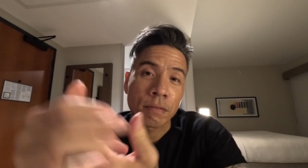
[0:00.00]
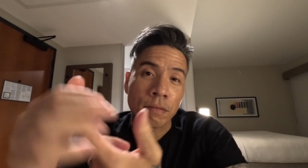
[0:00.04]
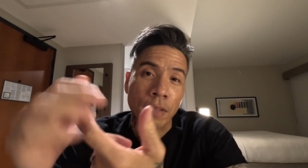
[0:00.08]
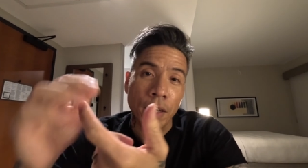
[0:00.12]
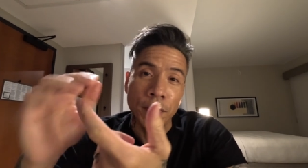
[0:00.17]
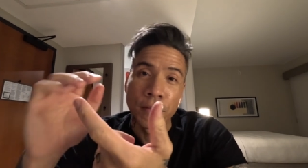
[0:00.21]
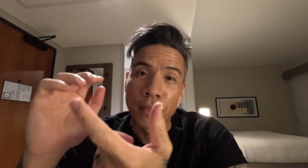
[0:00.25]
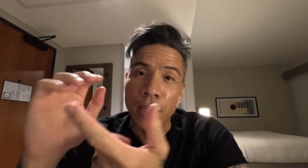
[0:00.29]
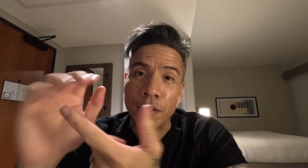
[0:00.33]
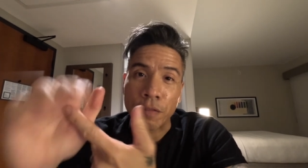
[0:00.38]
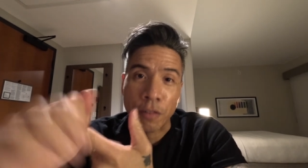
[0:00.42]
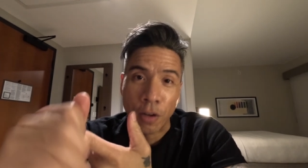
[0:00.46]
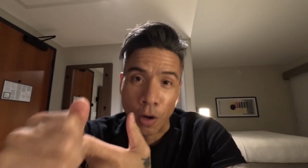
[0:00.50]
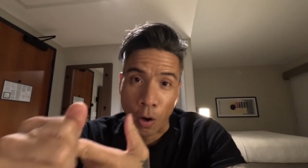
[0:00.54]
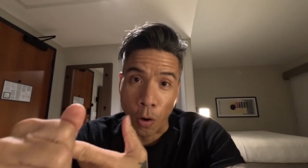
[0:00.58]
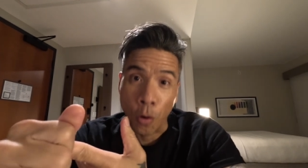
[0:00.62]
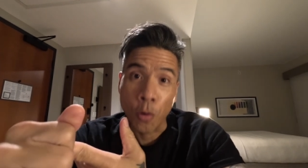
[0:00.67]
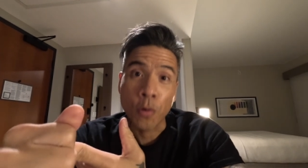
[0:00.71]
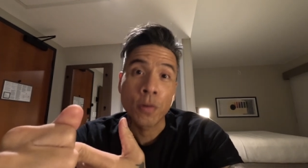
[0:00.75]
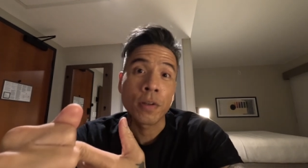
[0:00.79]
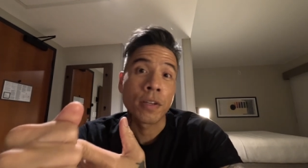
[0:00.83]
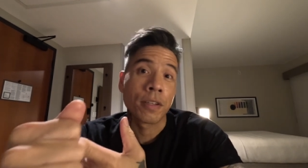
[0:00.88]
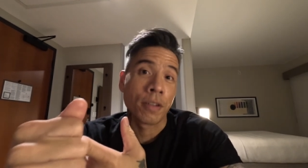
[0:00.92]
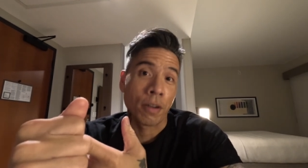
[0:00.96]
I've never
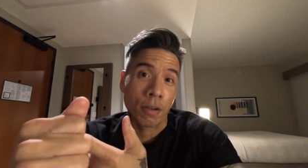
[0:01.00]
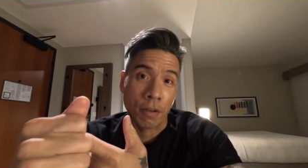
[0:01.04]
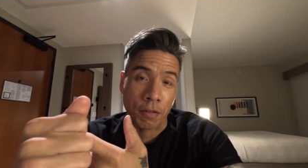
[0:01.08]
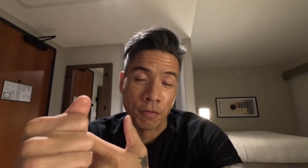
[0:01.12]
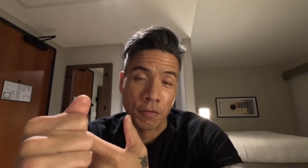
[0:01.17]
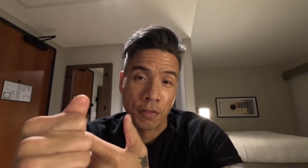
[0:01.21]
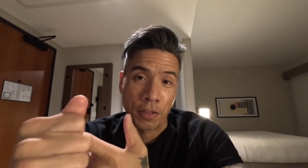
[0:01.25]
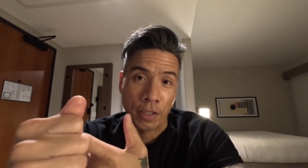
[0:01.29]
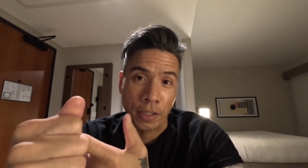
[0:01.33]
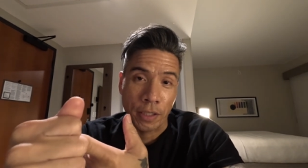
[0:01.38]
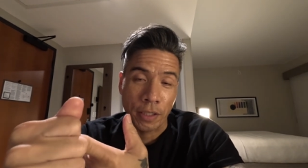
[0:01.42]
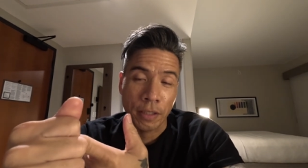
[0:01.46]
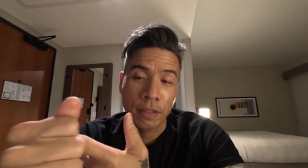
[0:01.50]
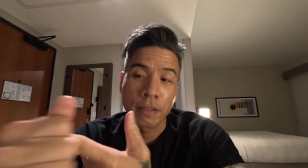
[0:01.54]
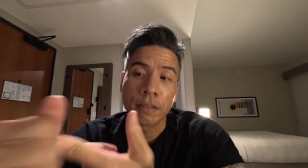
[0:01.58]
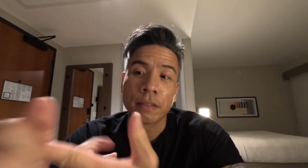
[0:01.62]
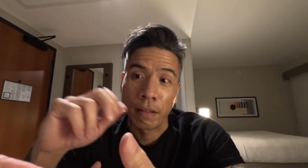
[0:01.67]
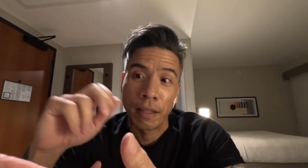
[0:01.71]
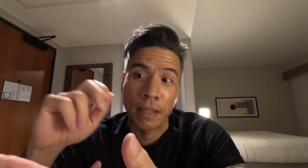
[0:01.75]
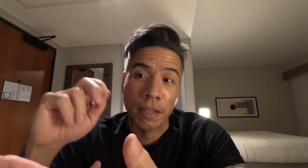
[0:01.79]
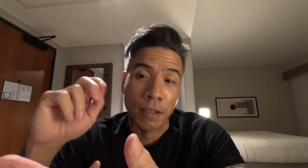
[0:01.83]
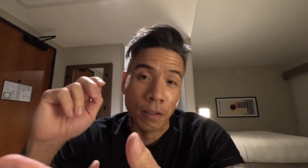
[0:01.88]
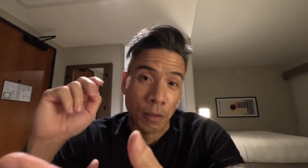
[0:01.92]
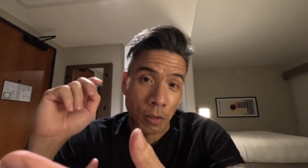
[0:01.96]
owned an R V,
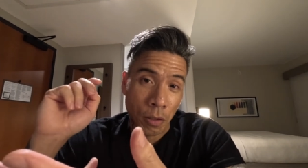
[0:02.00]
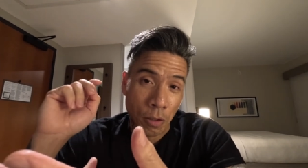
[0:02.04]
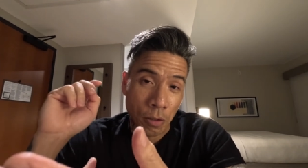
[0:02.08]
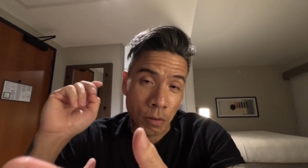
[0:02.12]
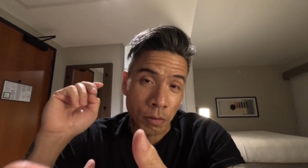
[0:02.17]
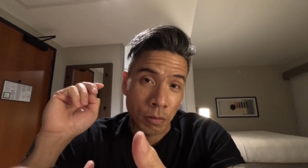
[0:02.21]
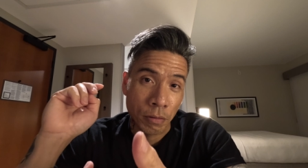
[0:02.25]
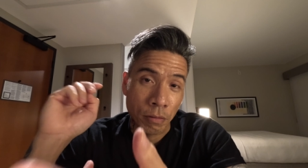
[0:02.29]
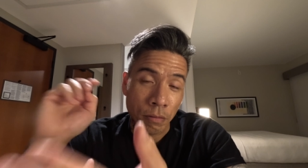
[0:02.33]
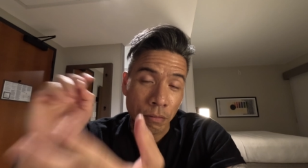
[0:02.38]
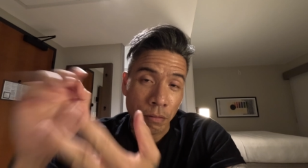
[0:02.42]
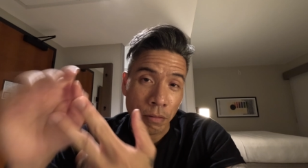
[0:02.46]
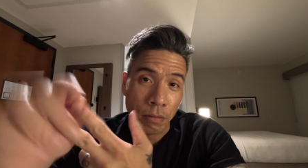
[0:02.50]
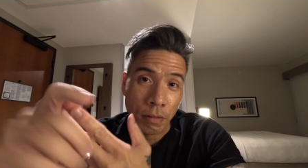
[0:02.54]
let alone